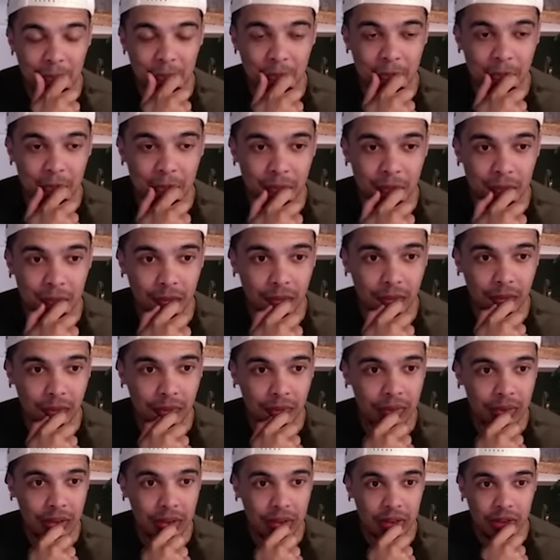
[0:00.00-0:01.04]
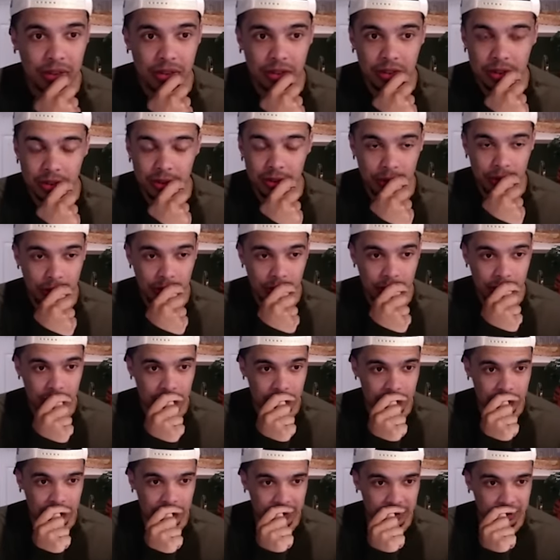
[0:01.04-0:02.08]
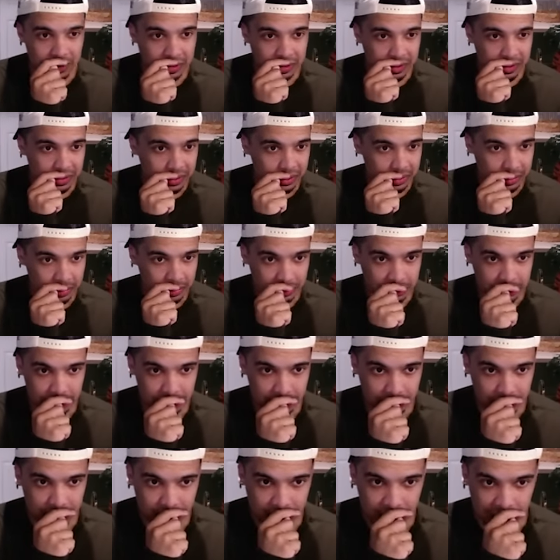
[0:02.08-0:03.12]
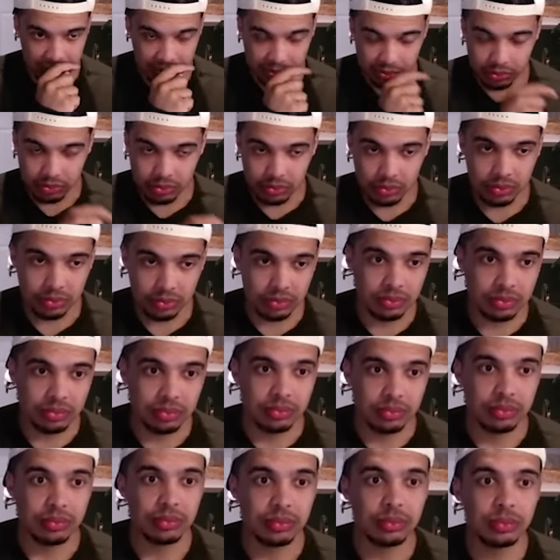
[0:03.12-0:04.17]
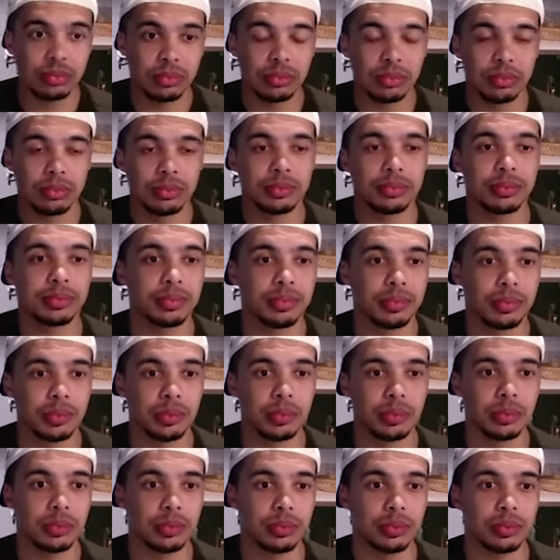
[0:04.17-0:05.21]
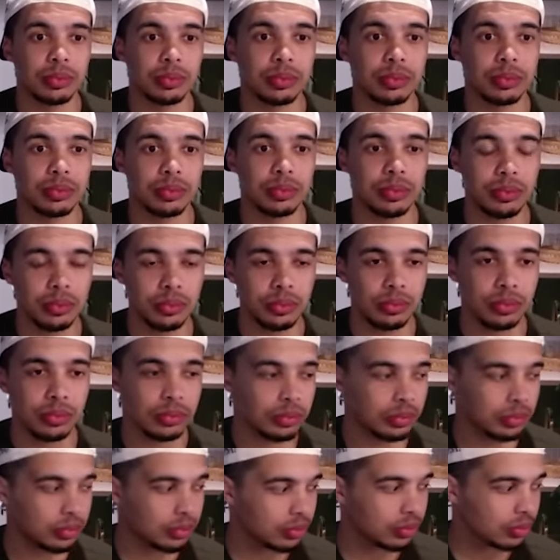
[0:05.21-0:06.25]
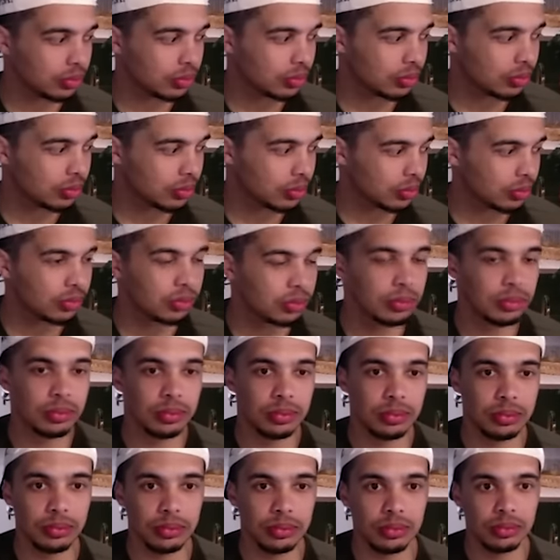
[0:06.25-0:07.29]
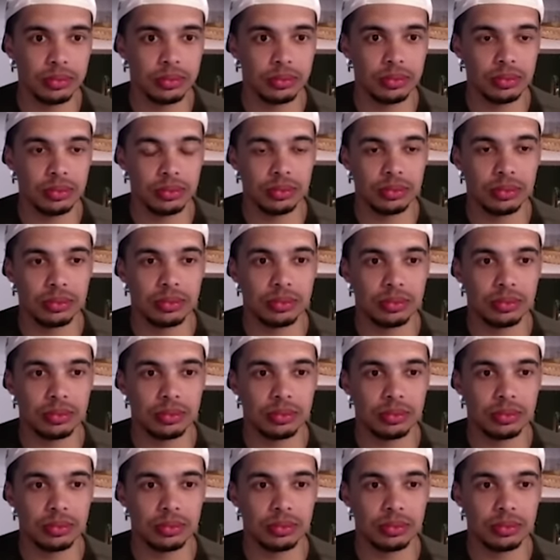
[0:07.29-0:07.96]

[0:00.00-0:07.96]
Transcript: The person shown says nothing.